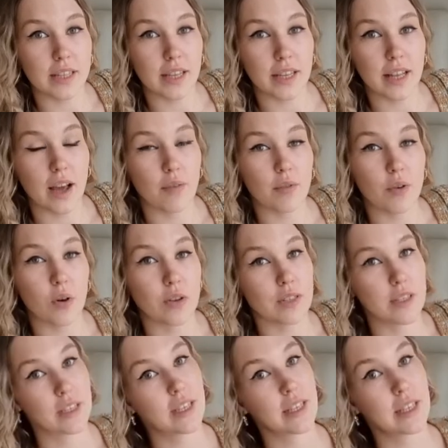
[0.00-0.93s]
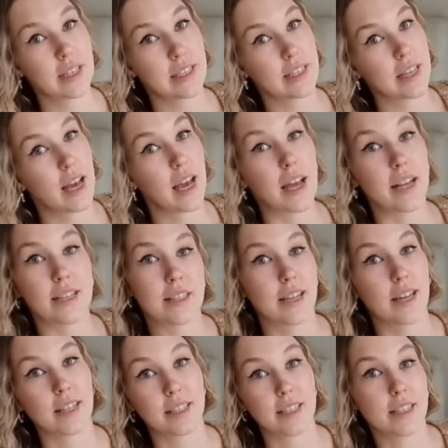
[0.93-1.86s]
can have OSCEs,
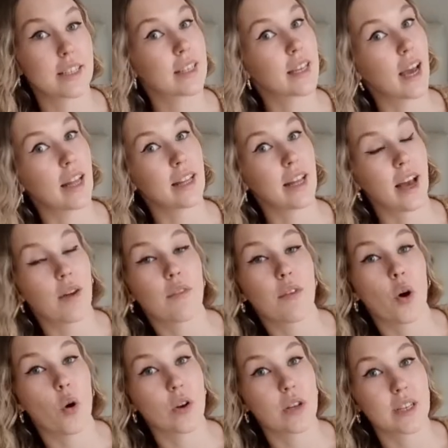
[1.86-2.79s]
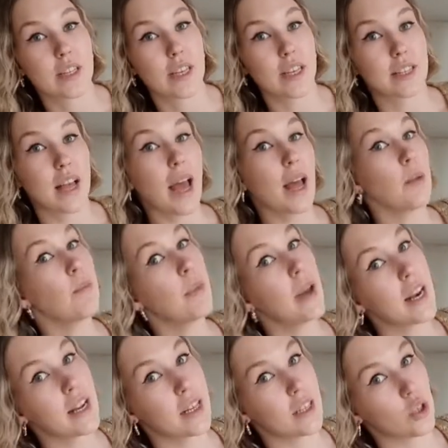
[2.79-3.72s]
dentists can have OSCEs, and
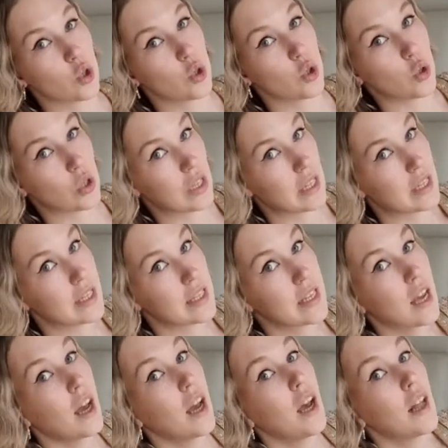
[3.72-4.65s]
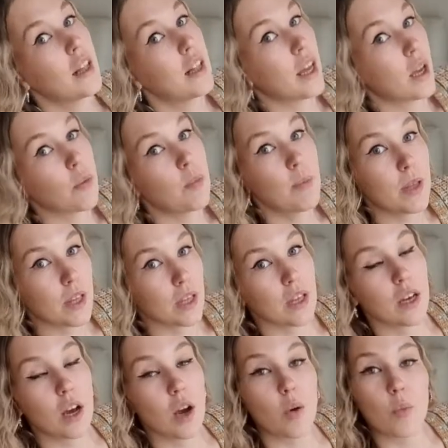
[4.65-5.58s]
medical students, like me,
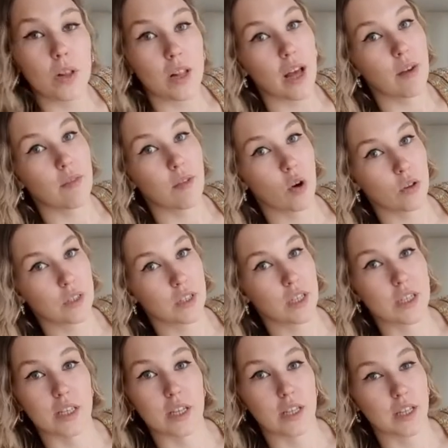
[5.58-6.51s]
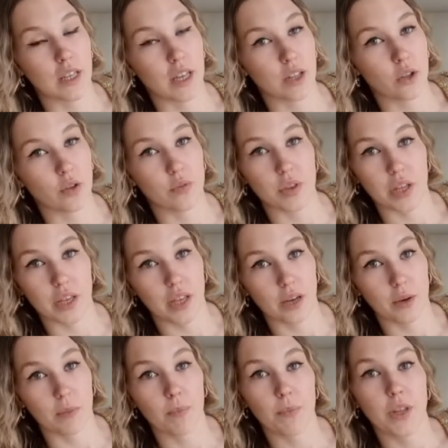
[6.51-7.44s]
will have OSCEs in the end of the
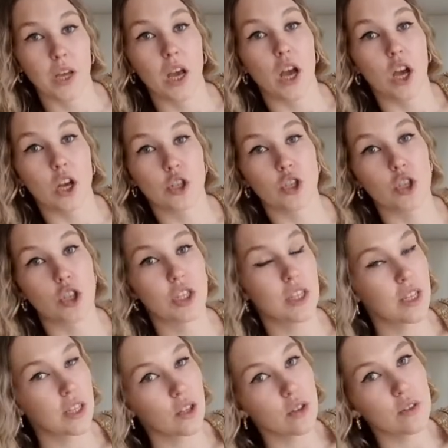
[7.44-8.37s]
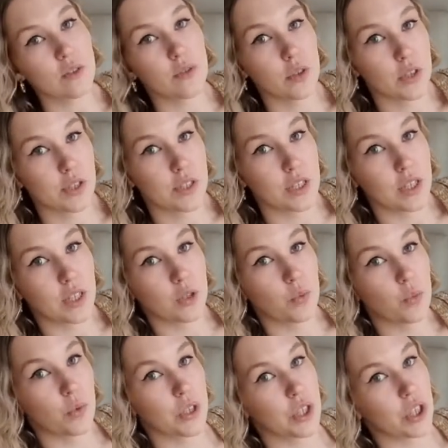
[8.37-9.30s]
year. So Deakin University,
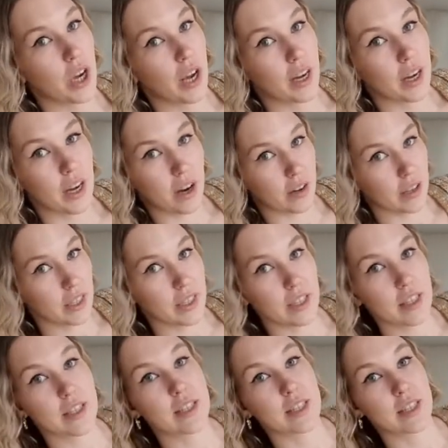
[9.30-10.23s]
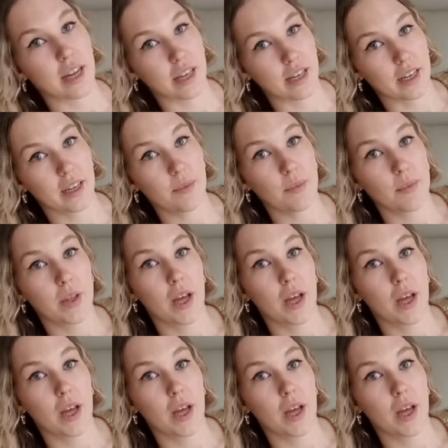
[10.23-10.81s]
in which I currently study,